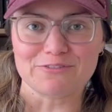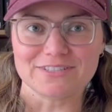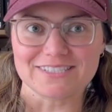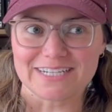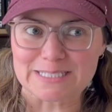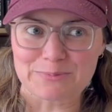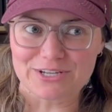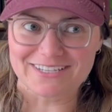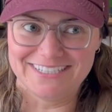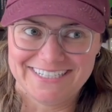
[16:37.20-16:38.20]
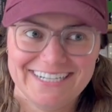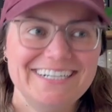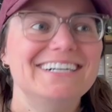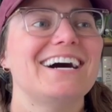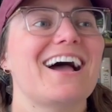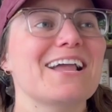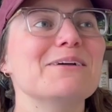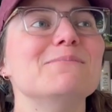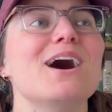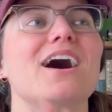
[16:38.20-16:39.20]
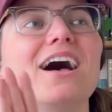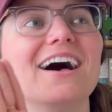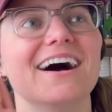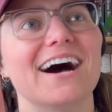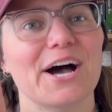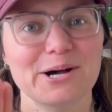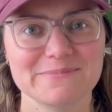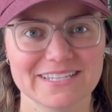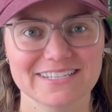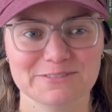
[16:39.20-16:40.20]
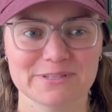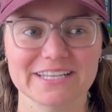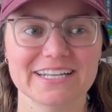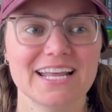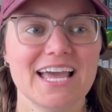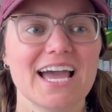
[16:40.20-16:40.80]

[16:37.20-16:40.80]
this next book. I am obsessed with it.